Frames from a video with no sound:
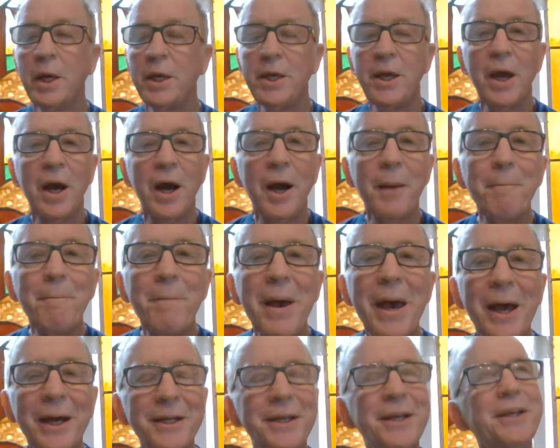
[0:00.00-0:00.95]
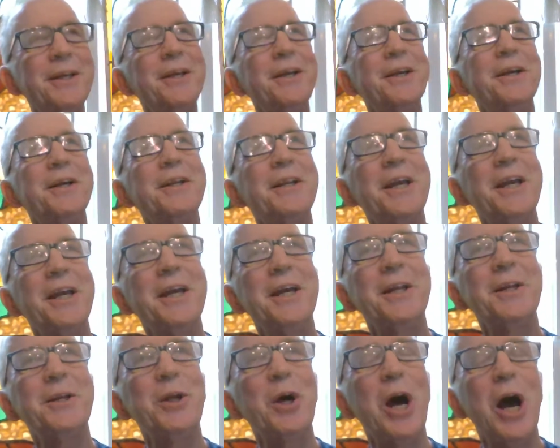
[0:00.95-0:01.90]
Yeah, I'm back again,
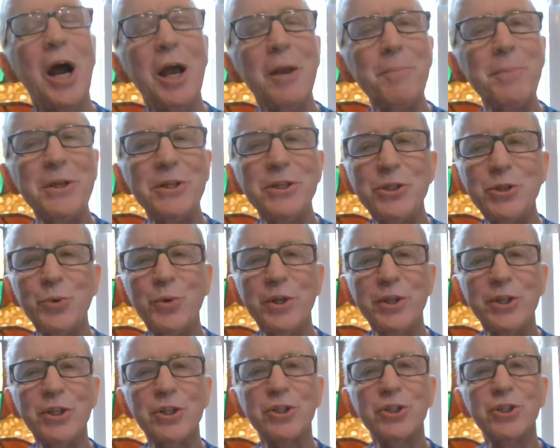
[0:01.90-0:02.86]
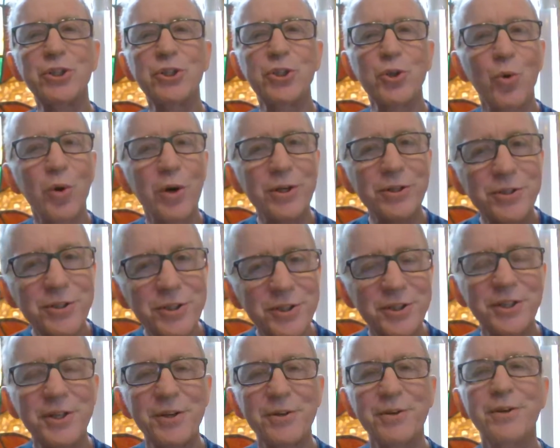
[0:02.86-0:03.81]
and I've been doing this short
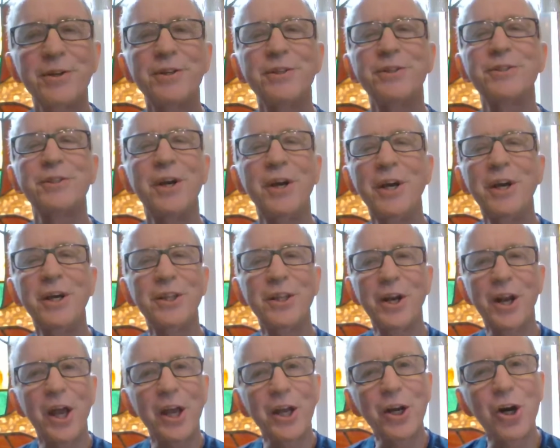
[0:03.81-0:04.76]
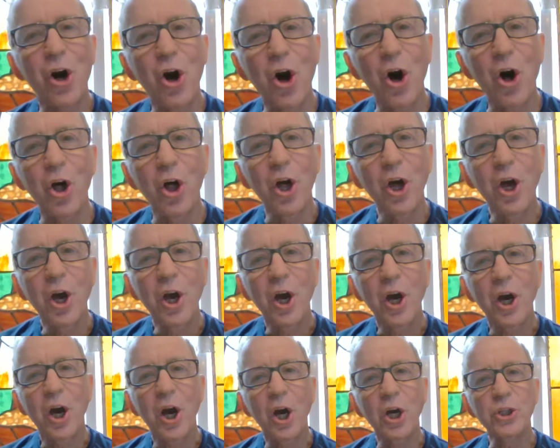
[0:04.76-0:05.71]
series that I call
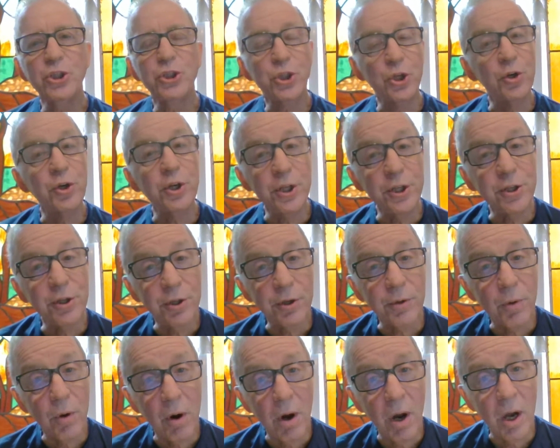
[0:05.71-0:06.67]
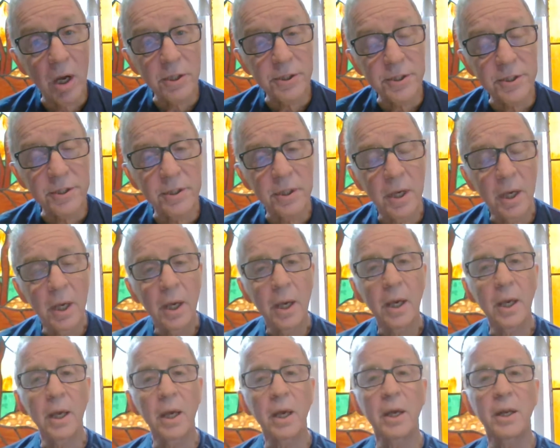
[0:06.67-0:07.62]
Journey to the Cross,
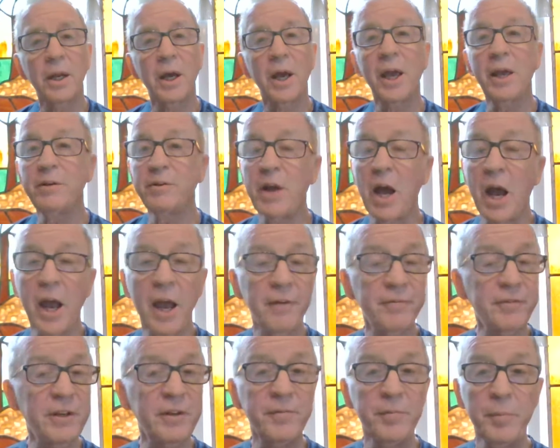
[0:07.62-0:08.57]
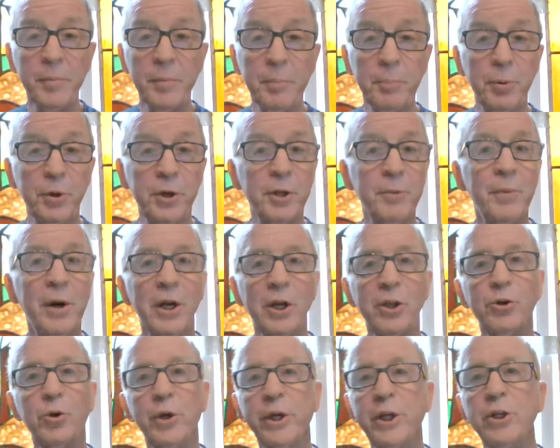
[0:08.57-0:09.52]
and I haven't even been putting my
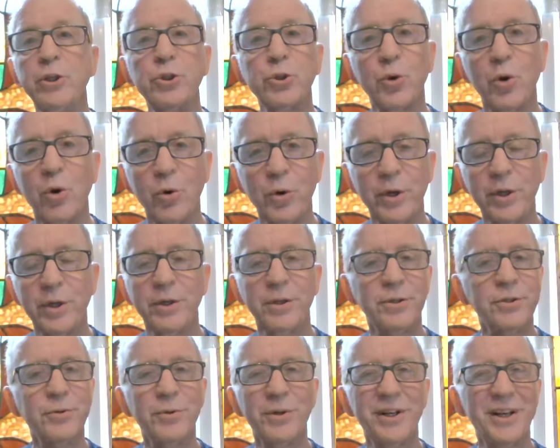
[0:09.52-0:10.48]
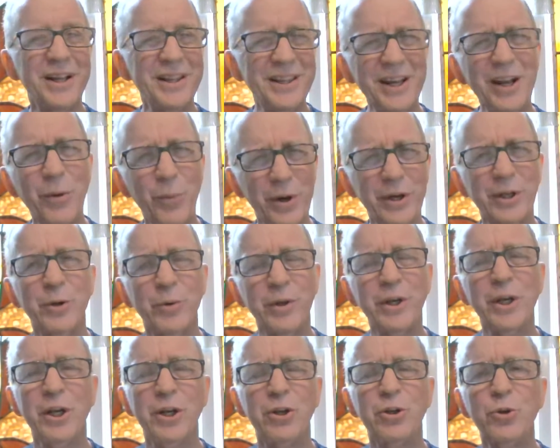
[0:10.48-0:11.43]
little intro into it. I think I want to
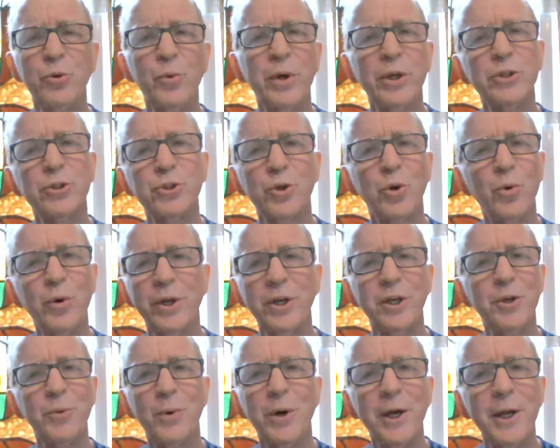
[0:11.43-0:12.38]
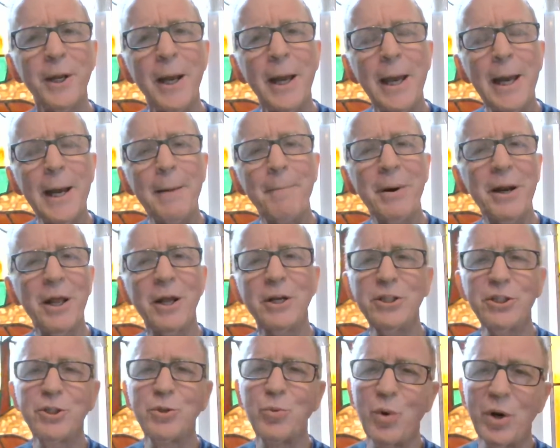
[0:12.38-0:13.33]
get a new intro anyway, but I
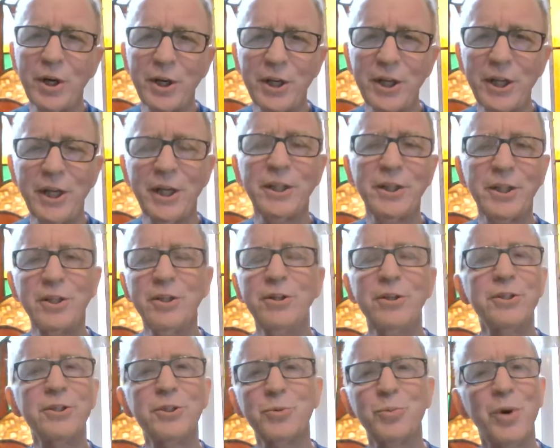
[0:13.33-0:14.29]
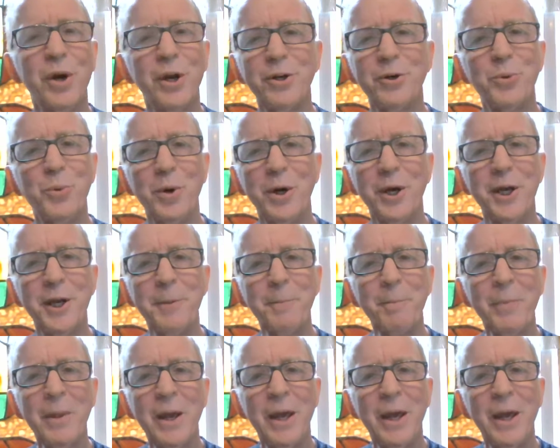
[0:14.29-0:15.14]
just wanted to get to this right away,